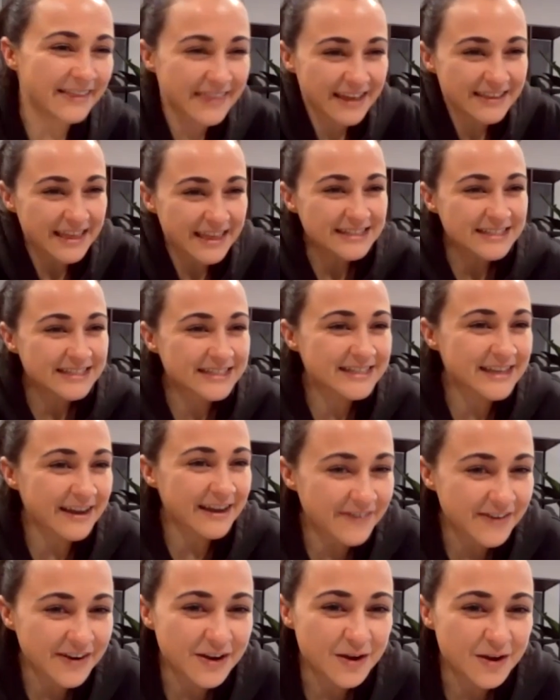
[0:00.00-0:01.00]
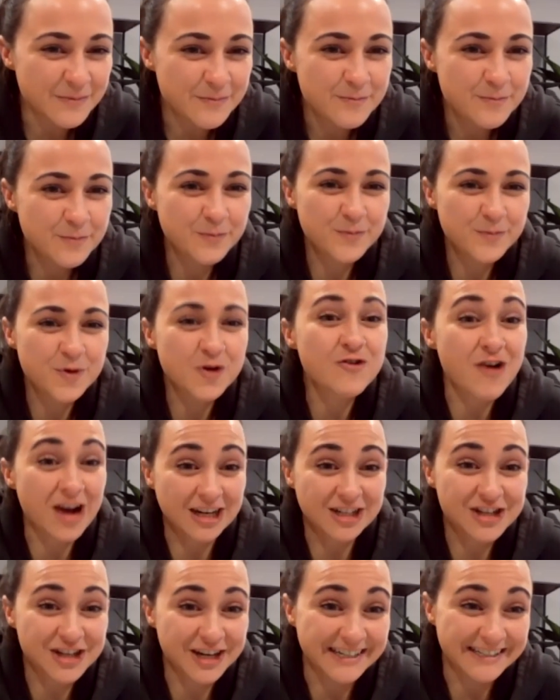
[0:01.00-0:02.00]
there's definite
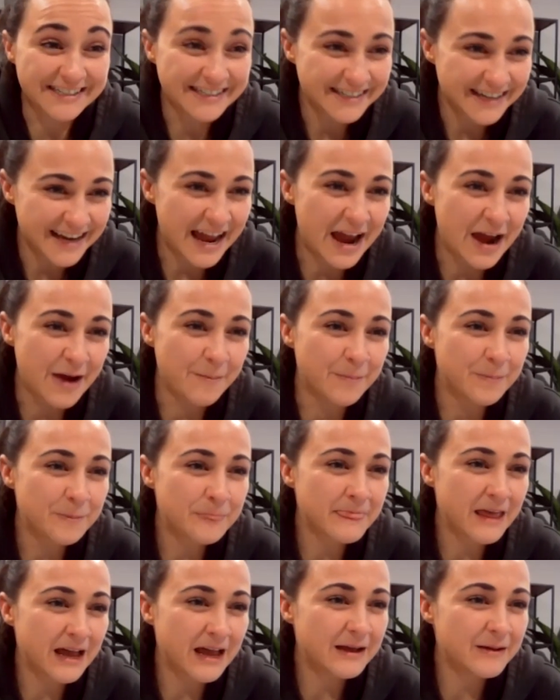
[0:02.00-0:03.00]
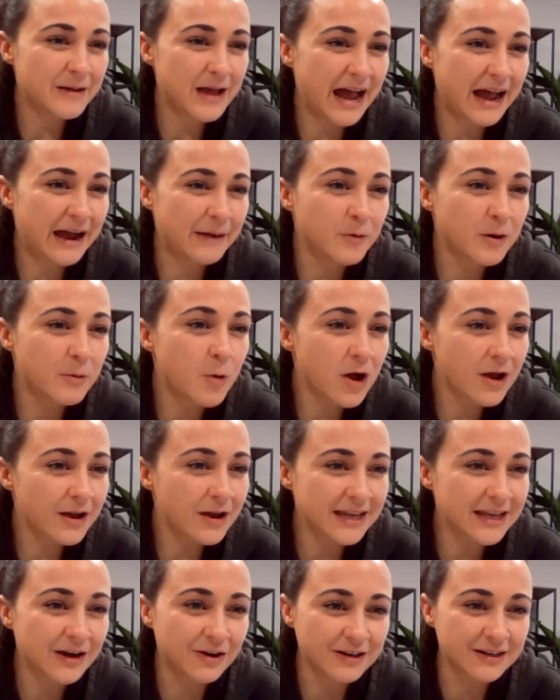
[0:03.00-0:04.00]
progression. And we're
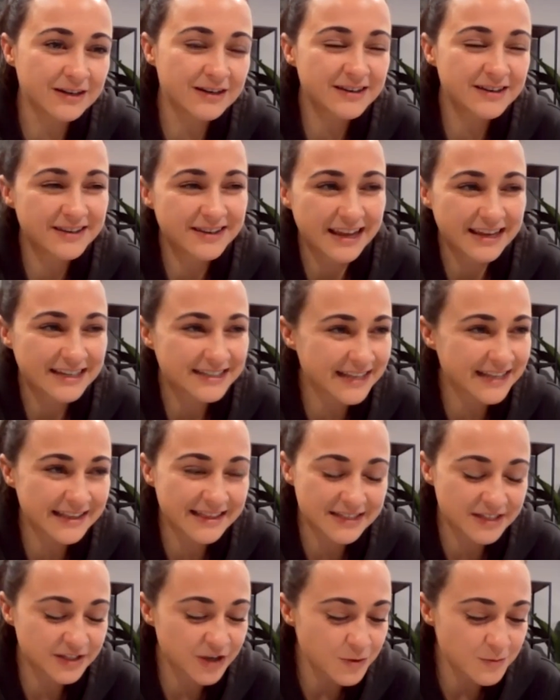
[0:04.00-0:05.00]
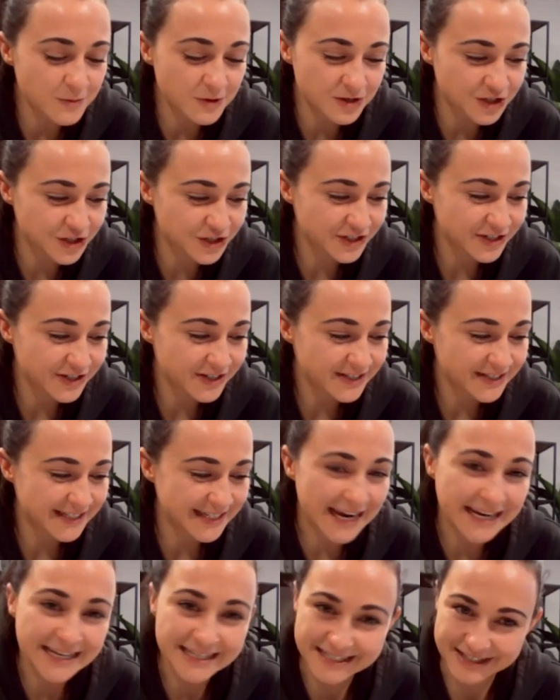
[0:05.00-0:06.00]
working on, like I say, there's so much
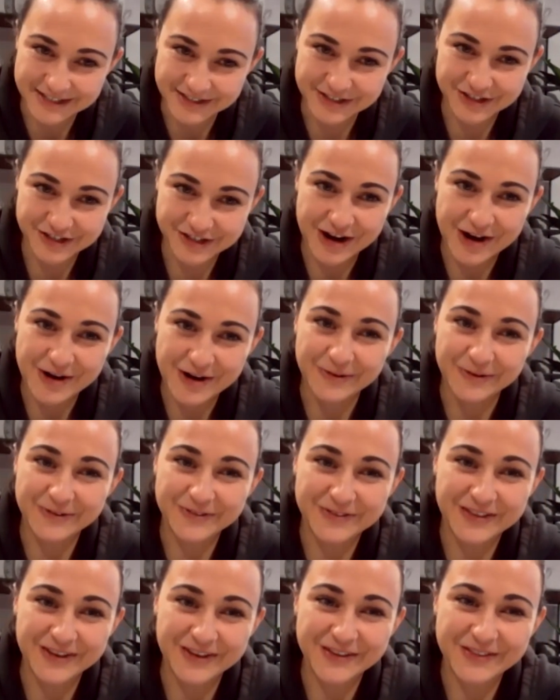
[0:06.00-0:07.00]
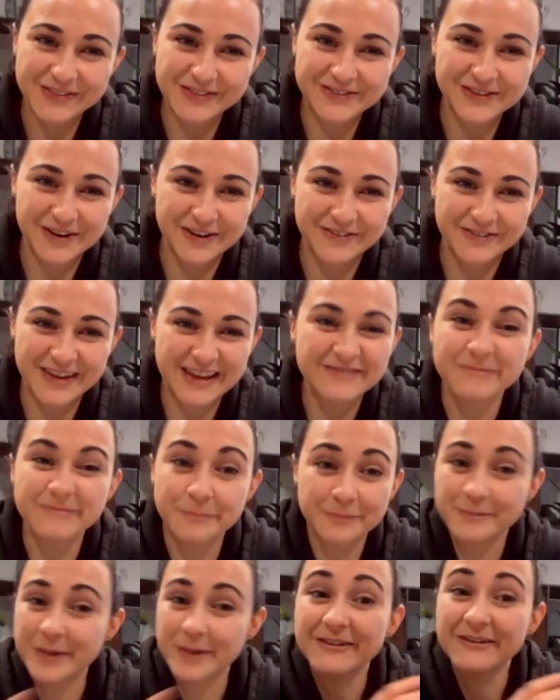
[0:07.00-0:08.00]
data to show that sort of
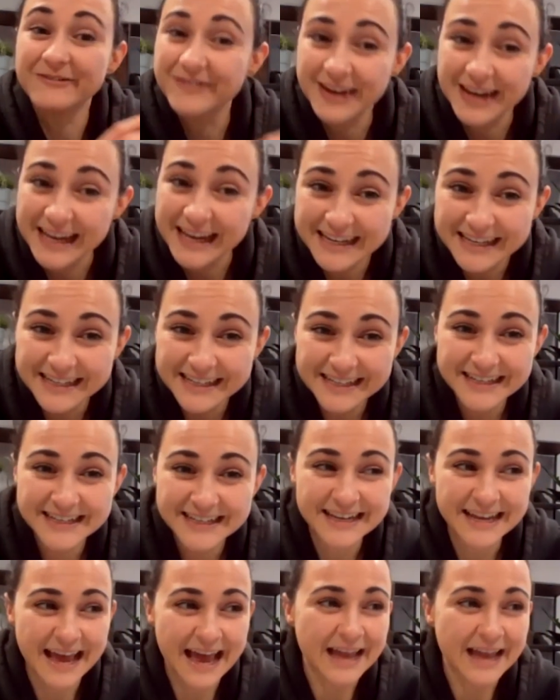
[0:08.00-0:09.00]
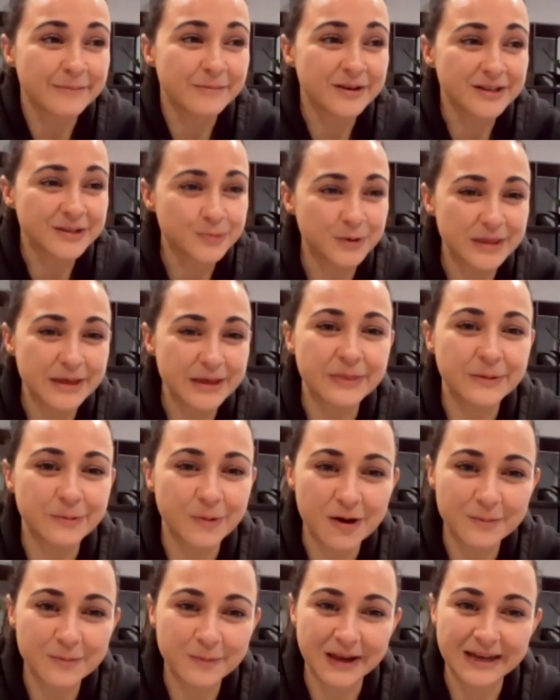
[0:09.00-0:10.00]
even biophilic elements within the
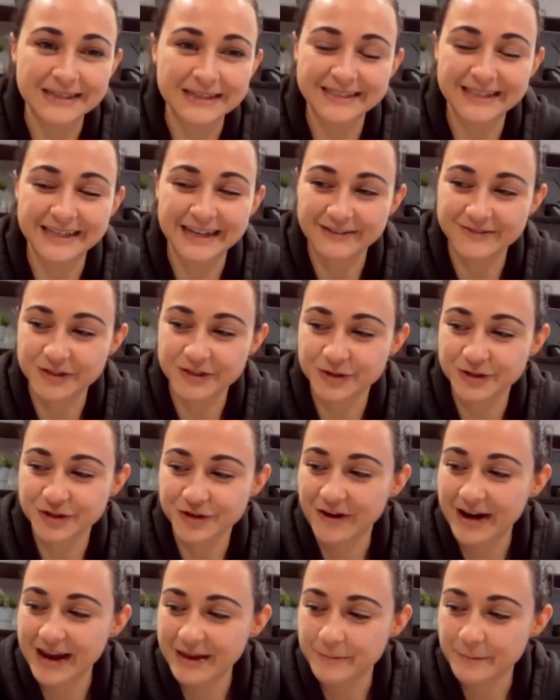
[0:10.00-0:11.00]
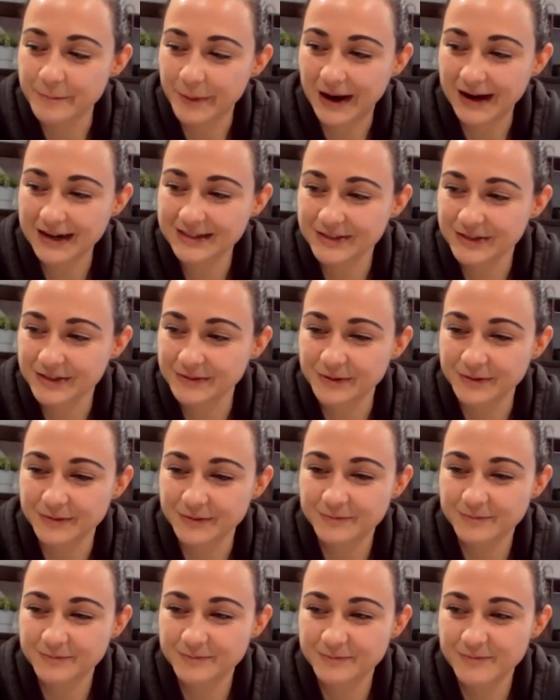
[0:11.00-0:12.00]
workplace can have such a great impact on
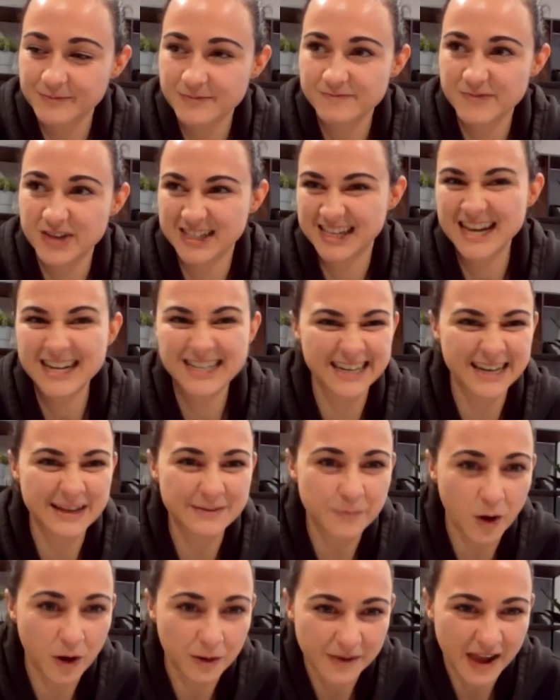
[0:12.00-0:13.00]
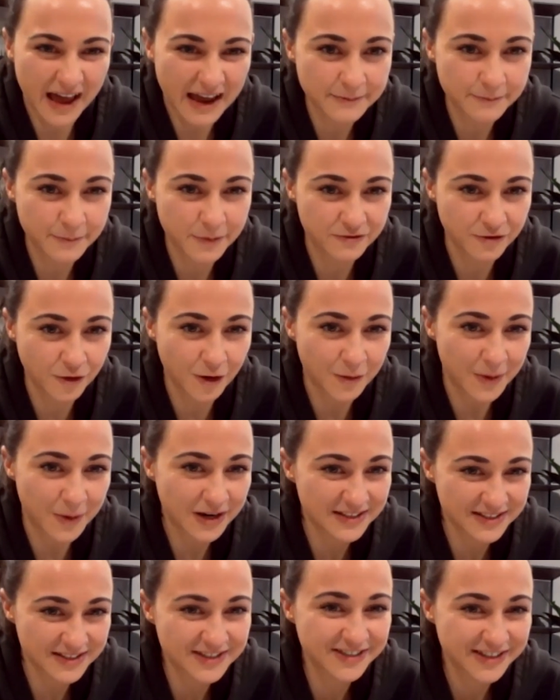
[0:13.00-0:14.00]
essentially bottom line
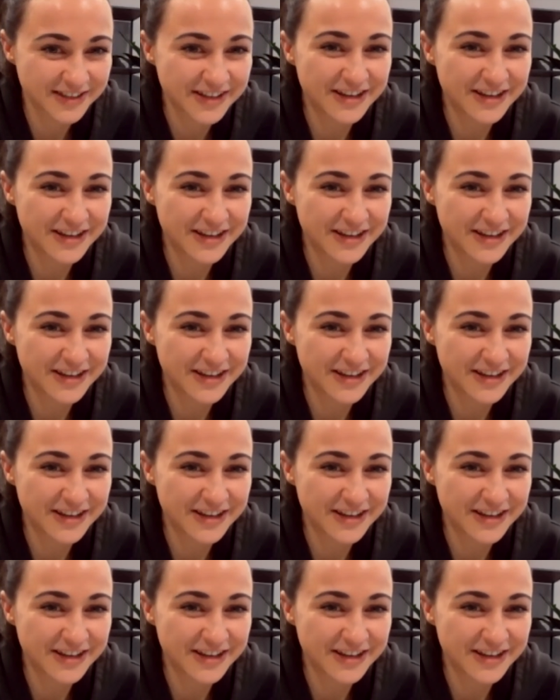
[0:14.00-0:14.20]
performance.